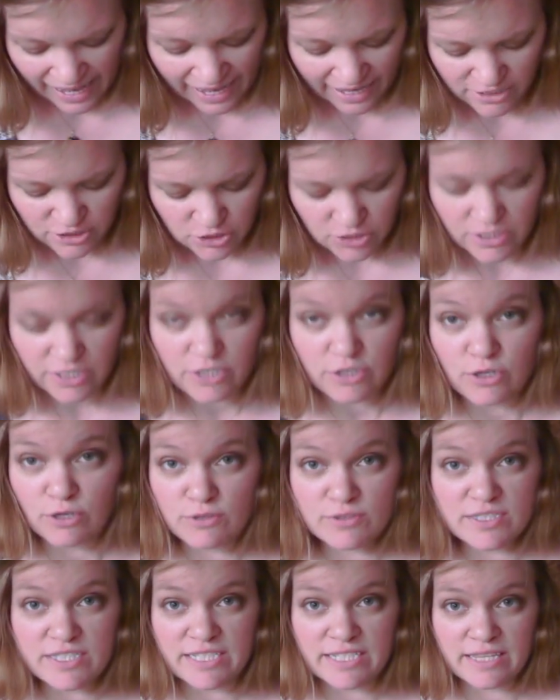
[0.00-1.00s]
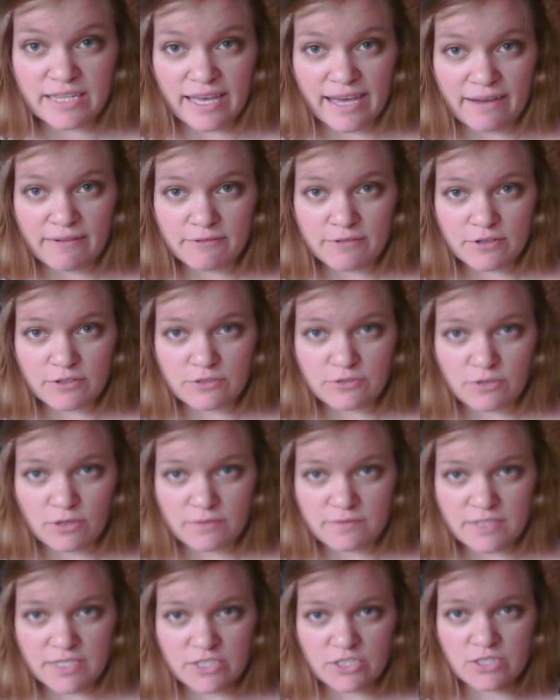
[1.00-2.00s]
actually you don't see that first row
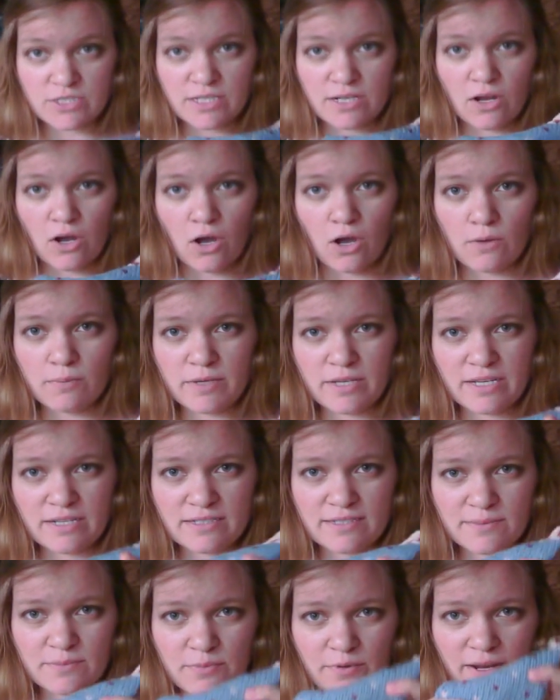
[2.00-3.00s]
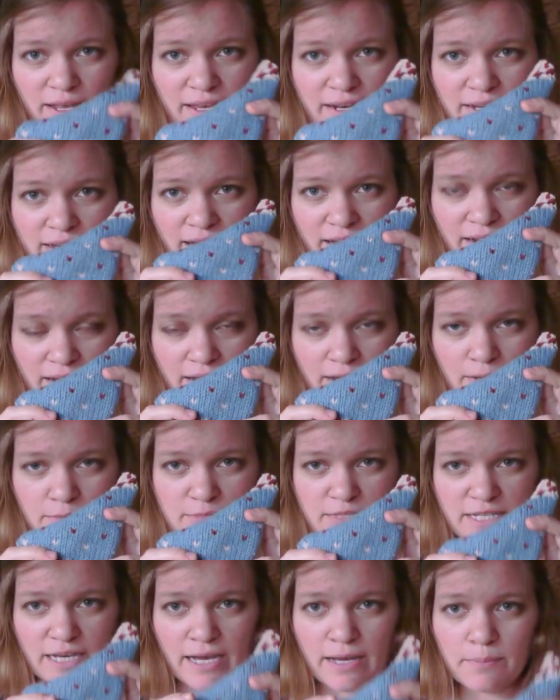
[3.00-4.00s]
of stitches at all because the braid kind of
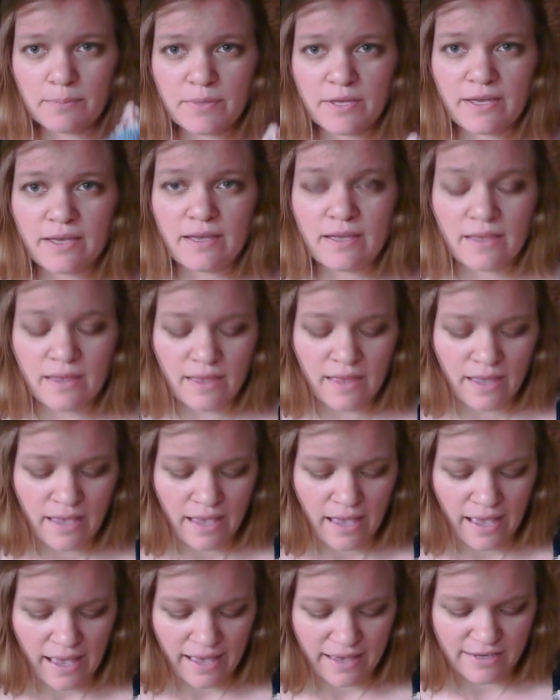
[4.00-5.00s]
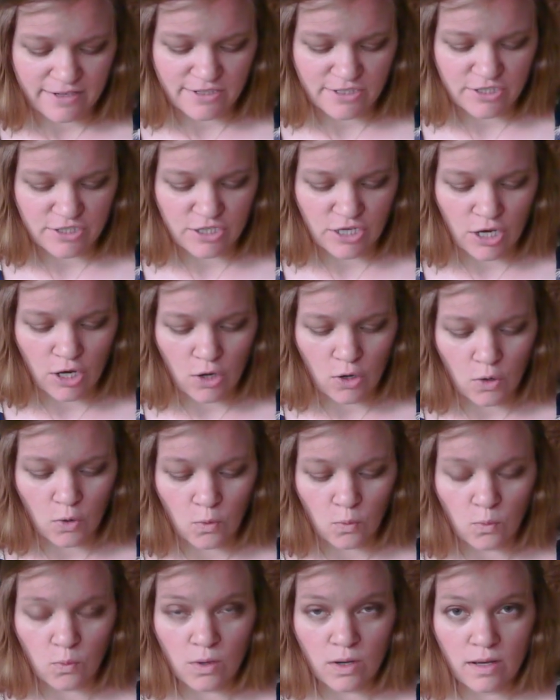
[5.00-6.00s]
comes up. And
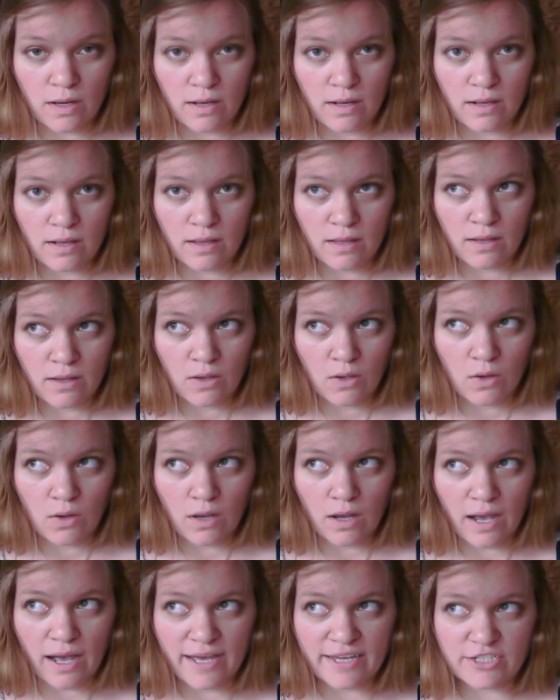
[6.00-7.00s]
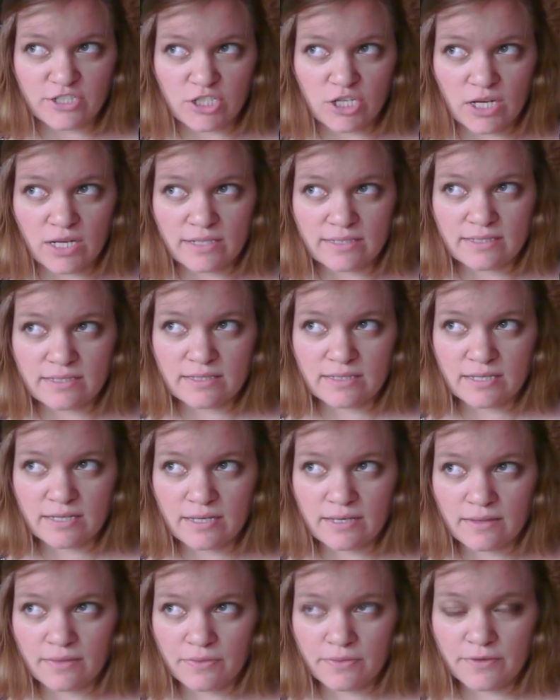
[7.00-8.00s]
so
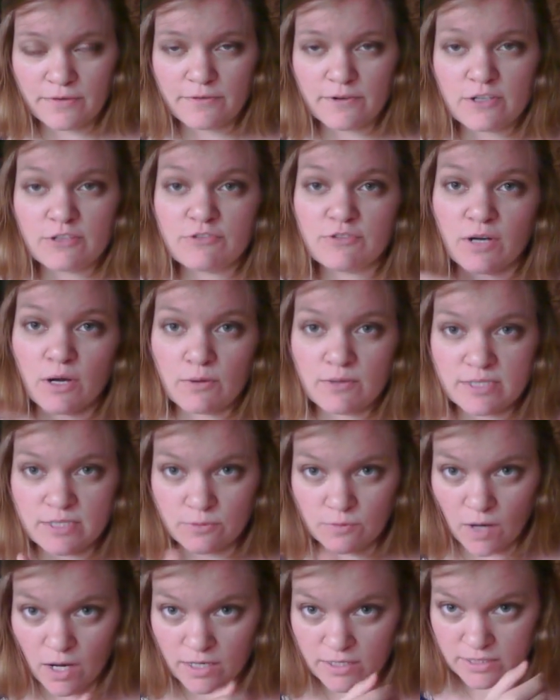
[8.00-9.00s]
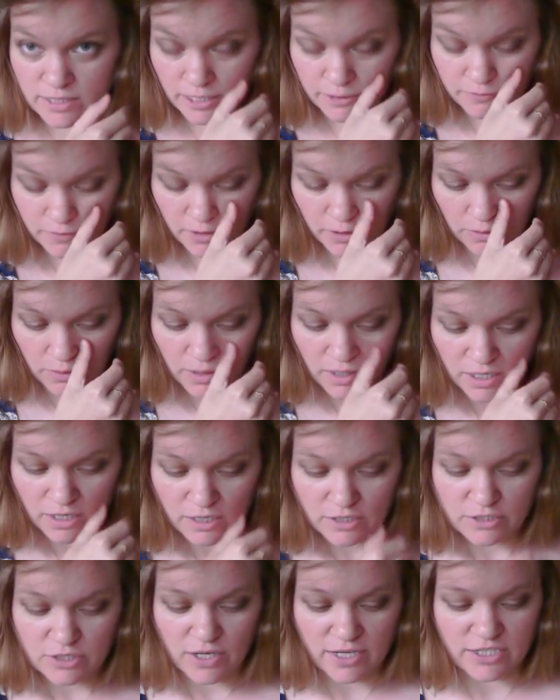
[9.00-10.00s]
the first row is the wrong side row.
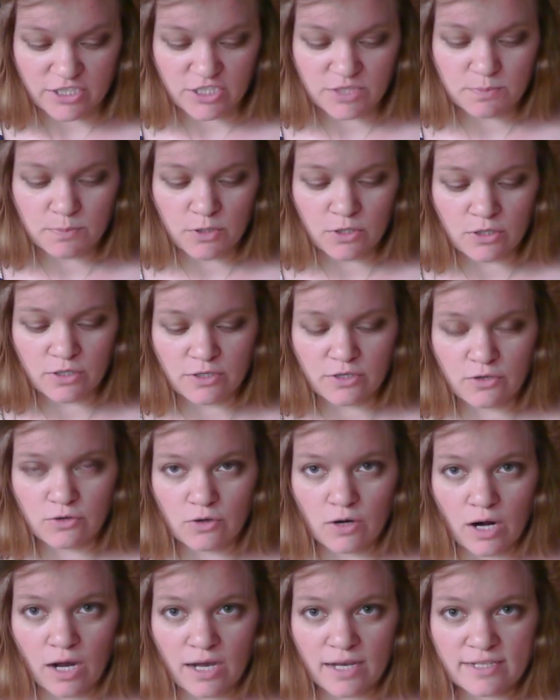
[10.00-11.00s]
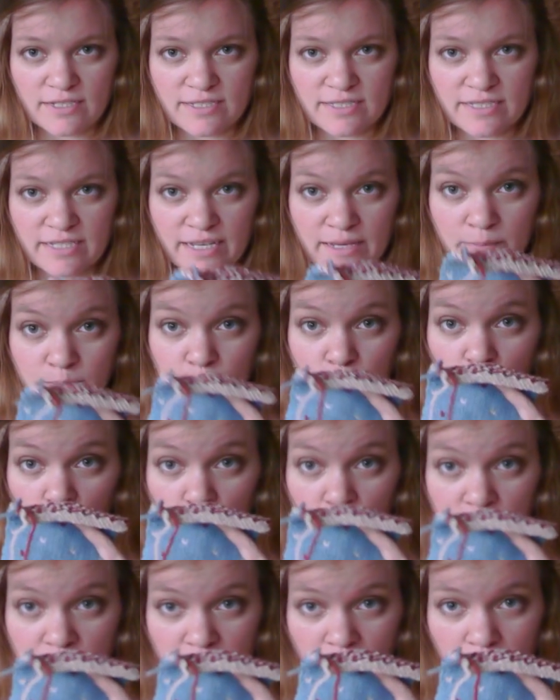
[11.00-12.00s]
So I just purled across in
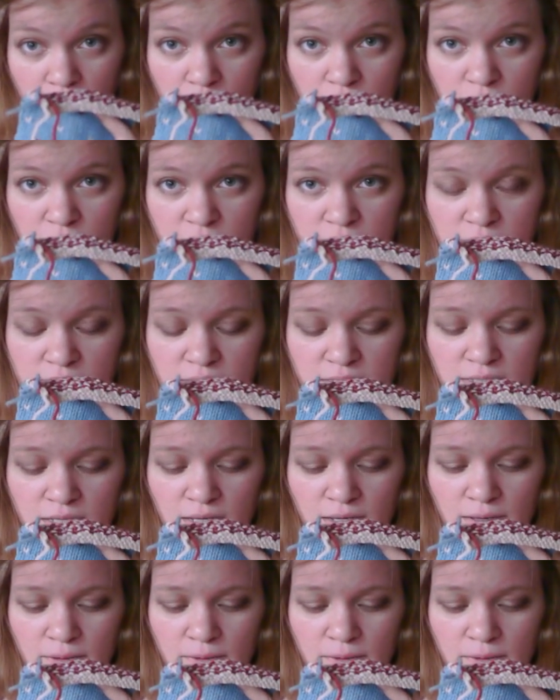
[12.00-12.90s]
both colors